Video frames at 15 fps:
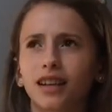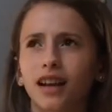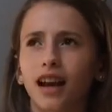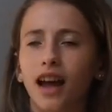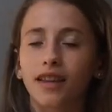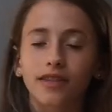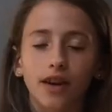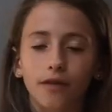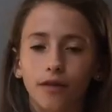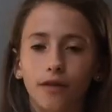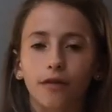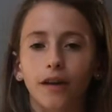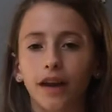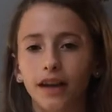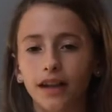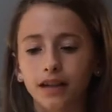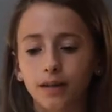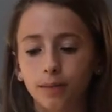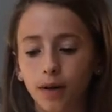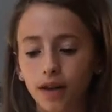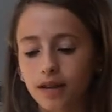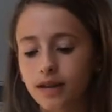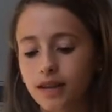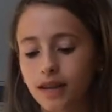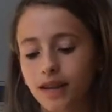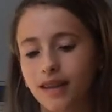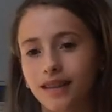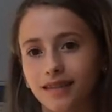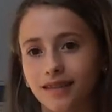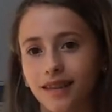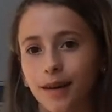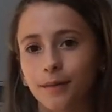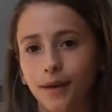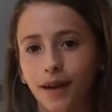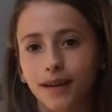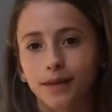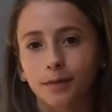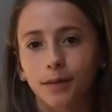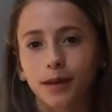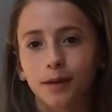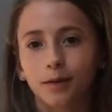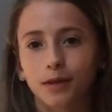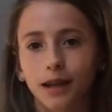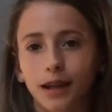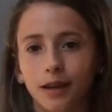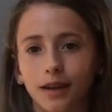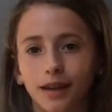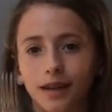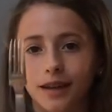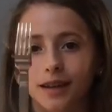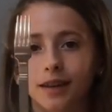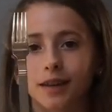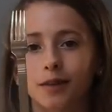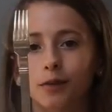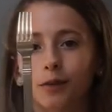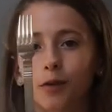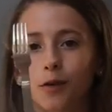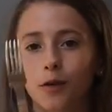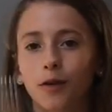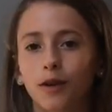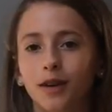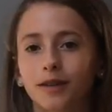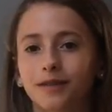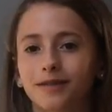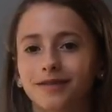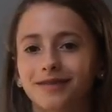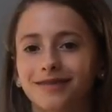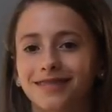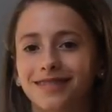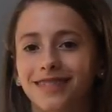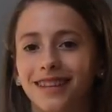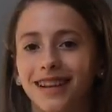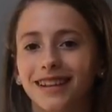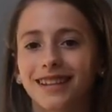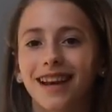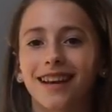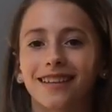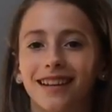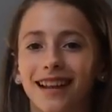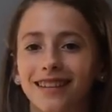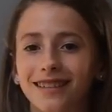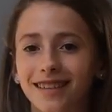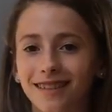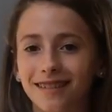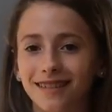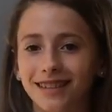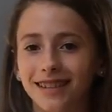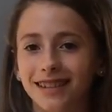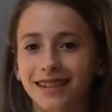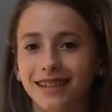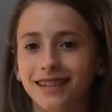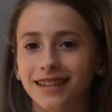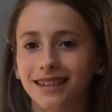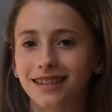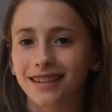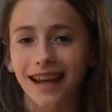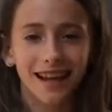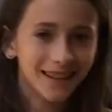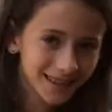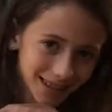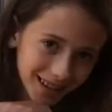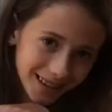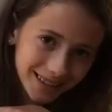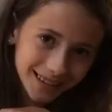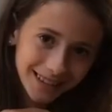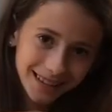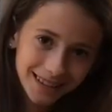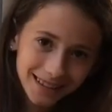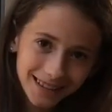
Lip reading: and other things, but I'm going to be using fork. So let's go and get started.